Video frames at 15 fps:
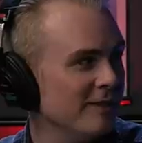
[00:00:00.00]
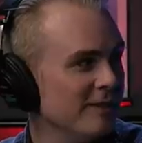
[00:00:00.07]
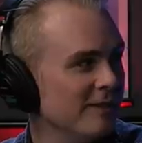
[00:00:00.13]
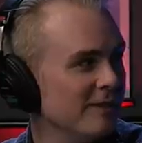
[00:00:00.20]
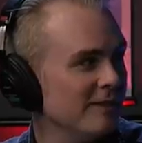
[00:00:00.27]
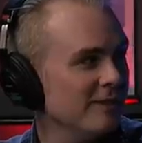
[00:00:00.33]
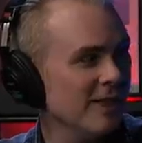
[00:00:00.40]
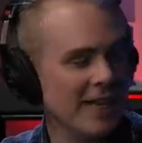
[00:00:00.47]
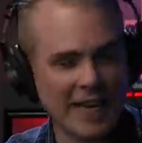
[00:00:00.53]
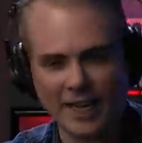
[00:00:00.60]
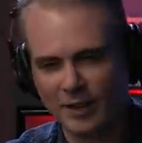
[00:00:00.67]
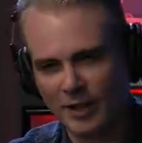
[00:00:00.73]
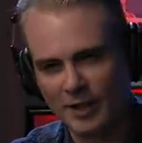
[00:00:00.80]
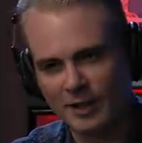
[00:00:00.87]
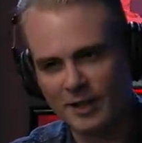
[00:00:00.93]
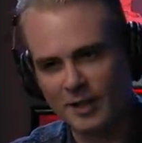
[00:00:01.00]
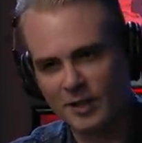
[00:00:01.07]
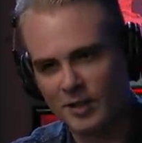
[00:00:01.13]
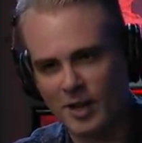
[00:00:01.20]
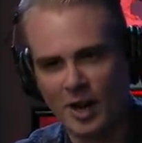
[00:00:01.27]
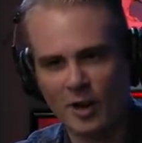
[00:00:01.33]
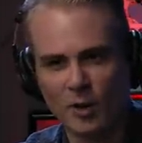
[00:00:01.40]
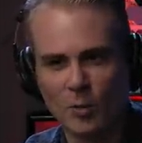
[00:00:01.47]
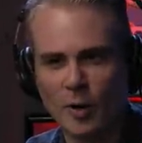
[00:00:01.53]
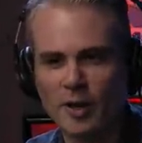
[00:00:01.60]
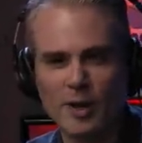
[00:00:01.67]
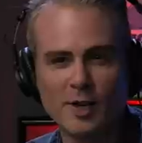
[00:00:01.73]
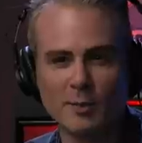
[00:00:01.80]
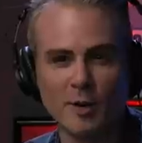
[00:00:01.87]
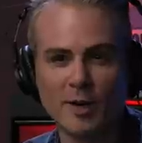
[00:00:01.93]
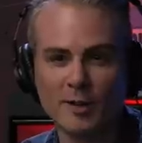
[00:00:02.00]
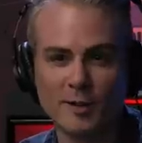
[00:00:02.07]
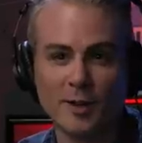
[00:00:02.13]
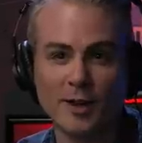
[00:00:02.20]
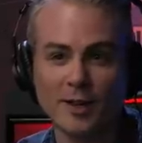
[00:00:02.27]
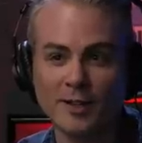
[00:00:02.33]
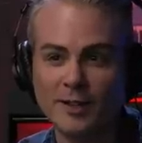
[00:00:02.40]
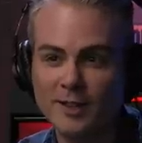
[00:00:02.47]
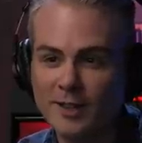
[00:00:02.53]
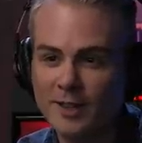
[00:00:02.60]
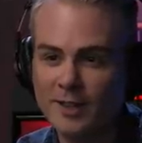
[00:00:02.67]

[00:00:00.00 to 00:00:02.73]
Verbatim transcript: Right. And they didn't care what anybody thought.